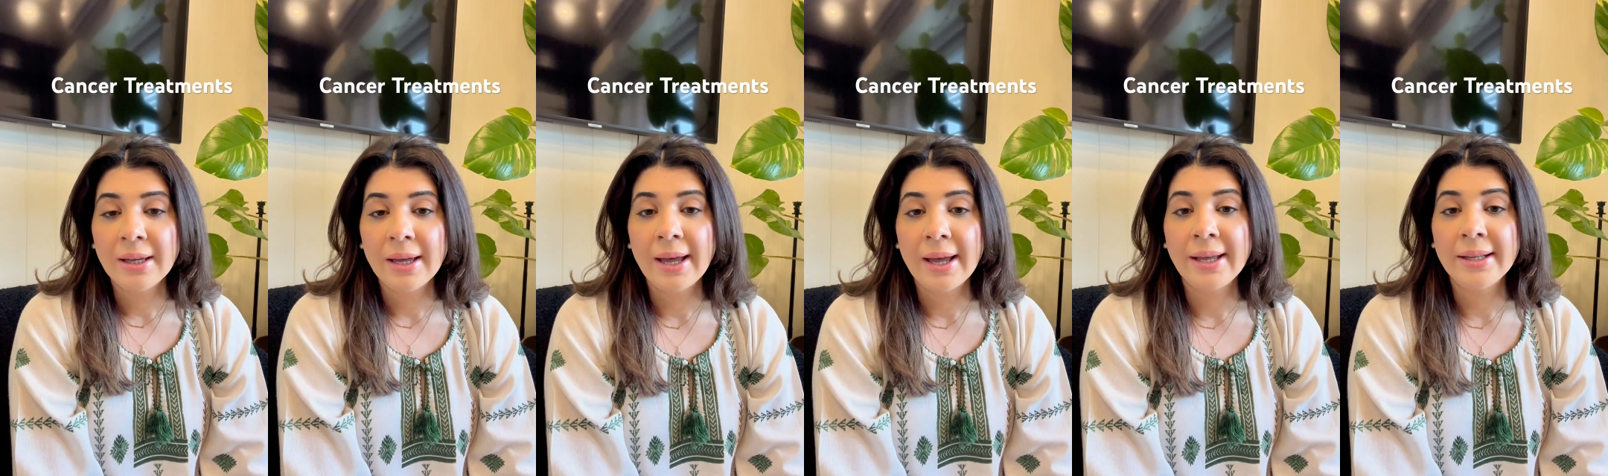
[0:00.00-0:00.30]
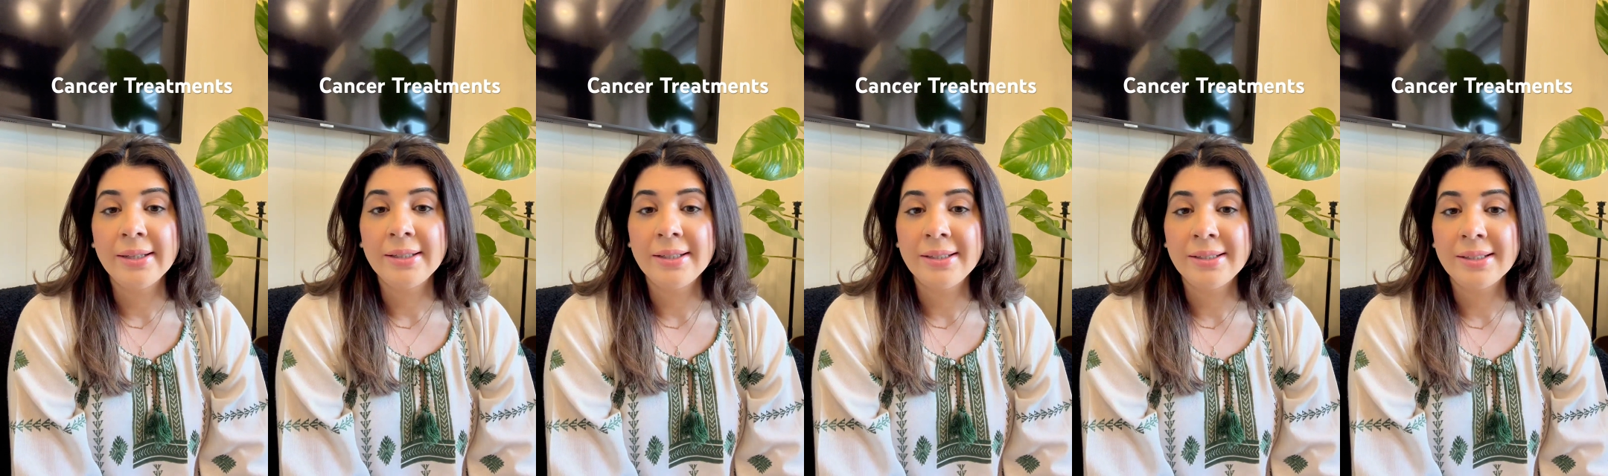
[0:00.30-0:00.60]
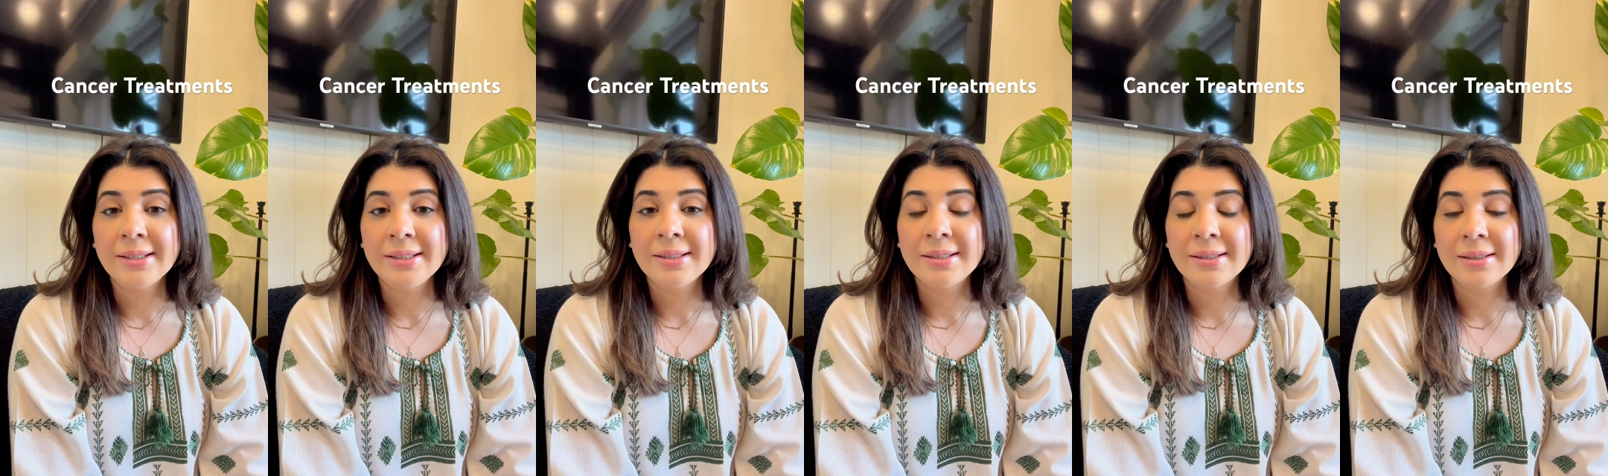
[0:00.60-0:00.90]
and it
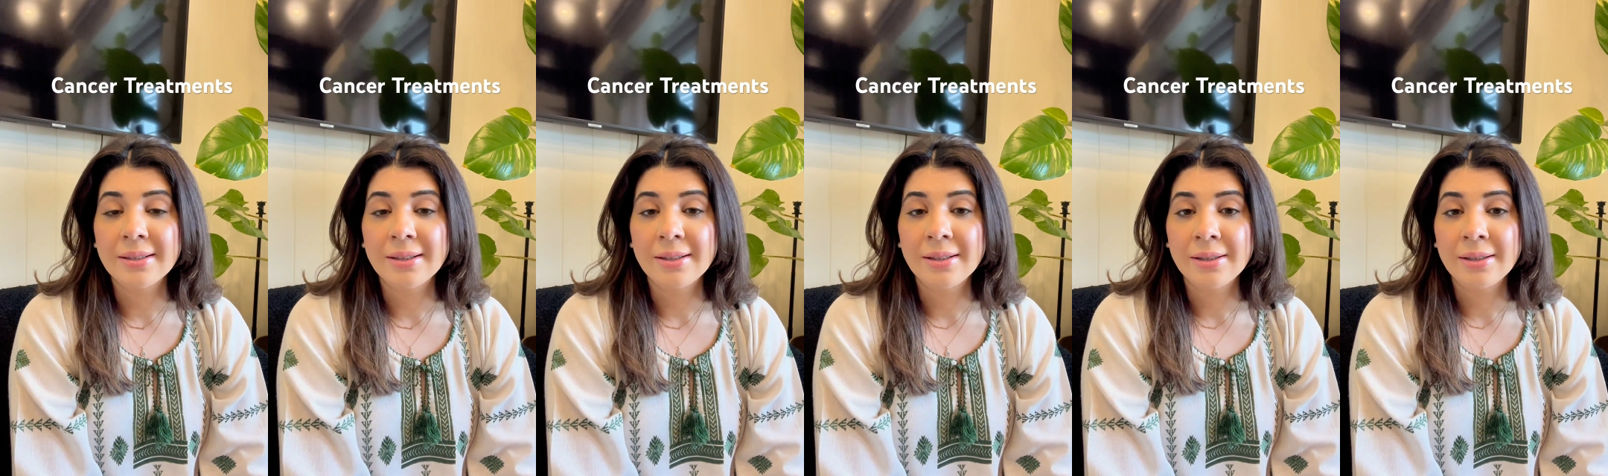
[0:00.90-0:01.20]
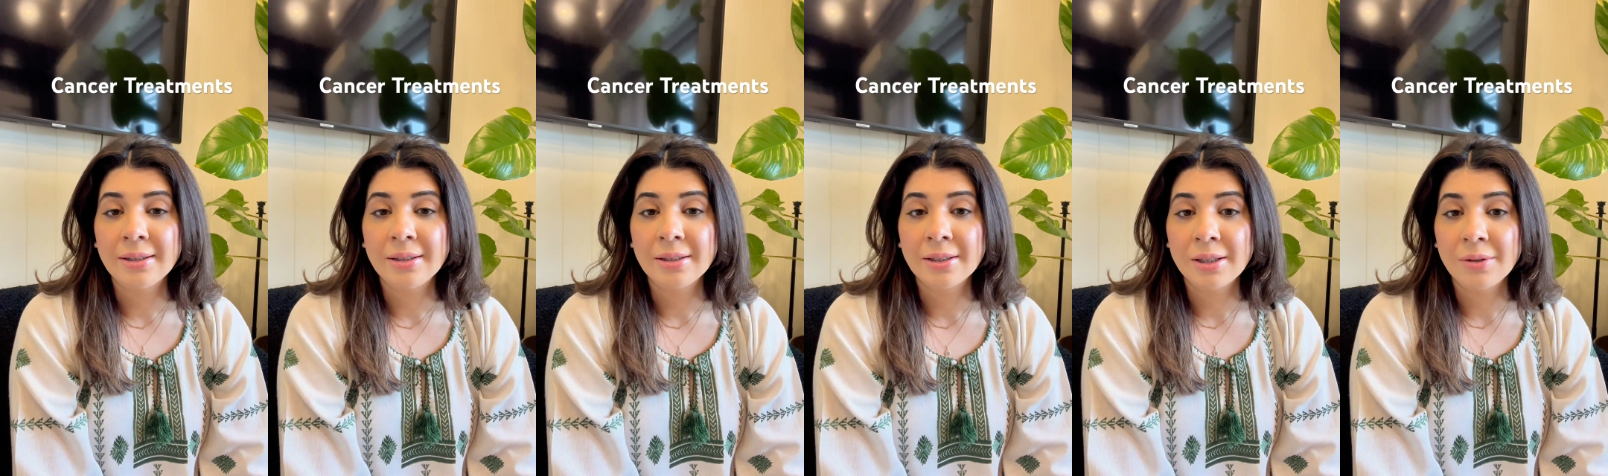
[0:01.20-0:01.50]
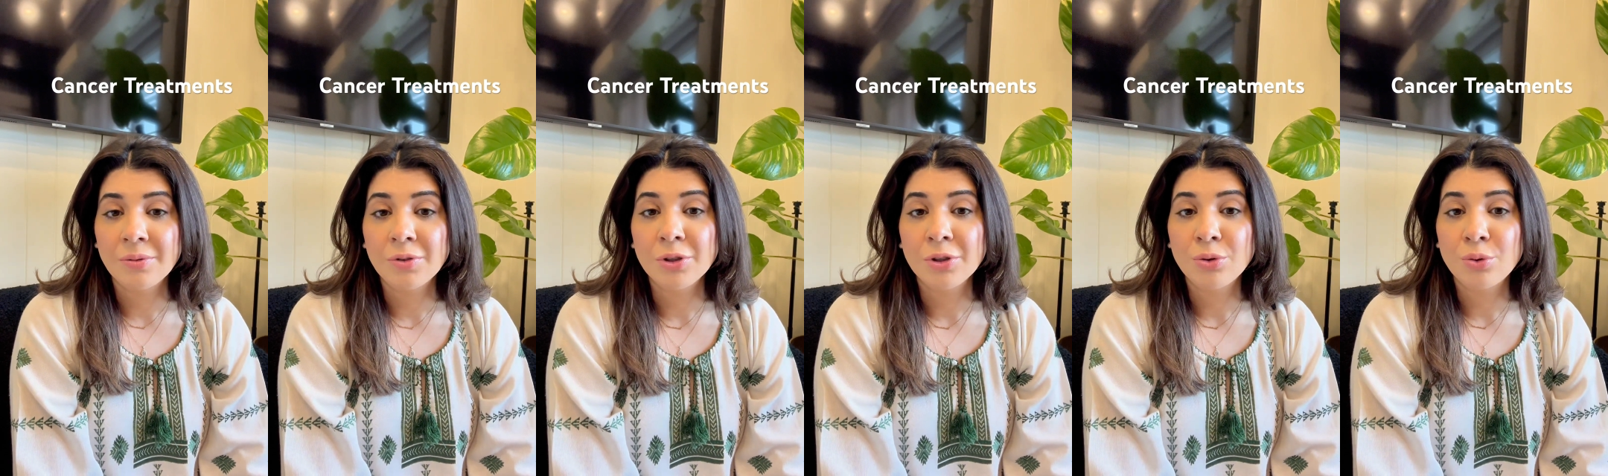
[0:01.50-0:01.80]
is uh,
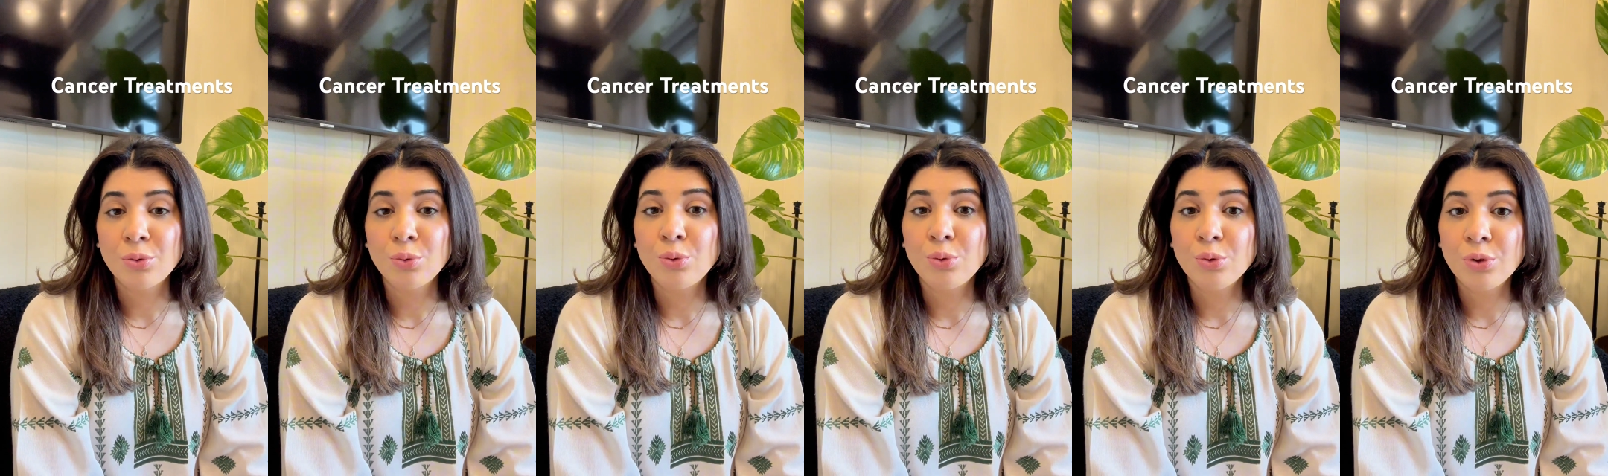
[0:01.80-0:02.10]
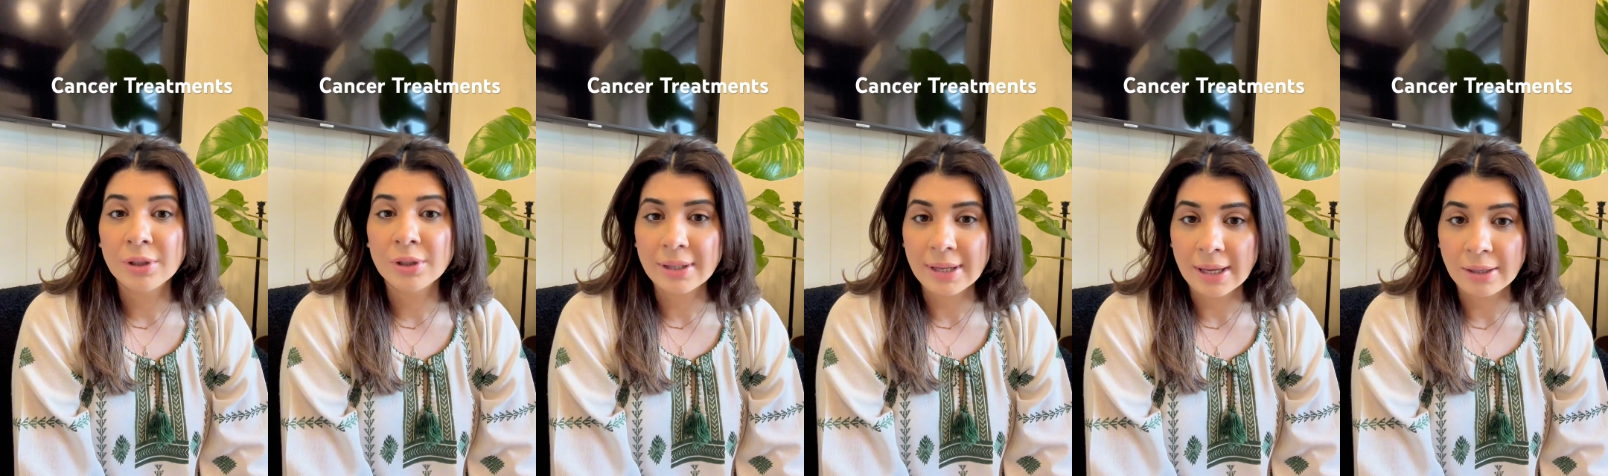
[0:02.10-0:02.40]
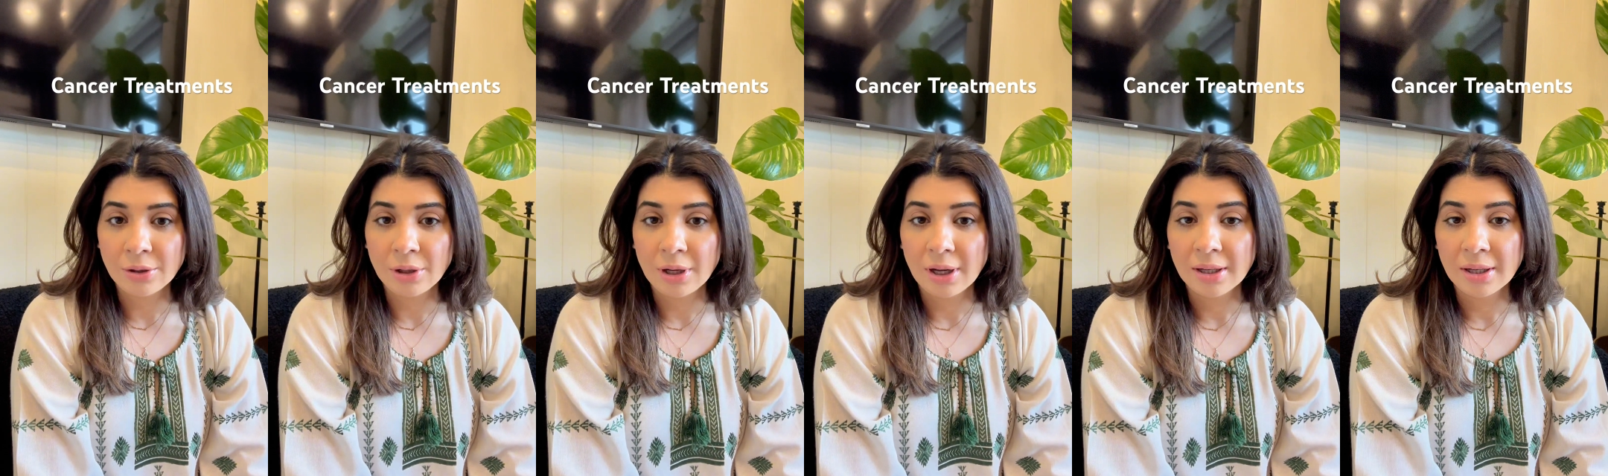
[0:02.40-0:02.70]
given through the
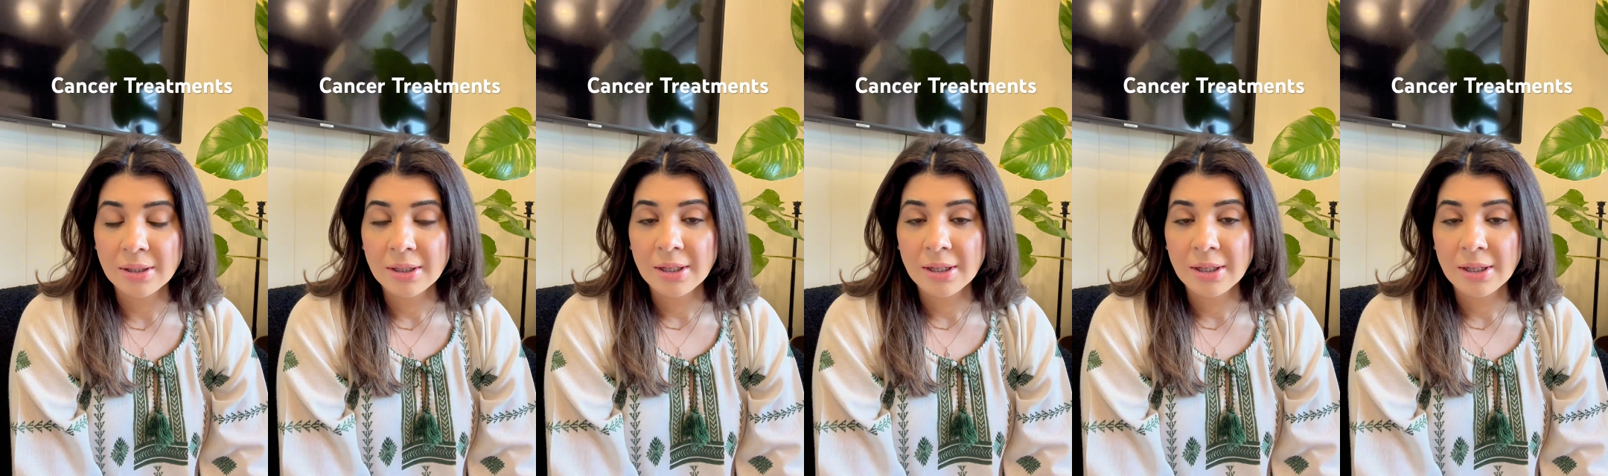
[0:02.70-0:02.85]
cannula.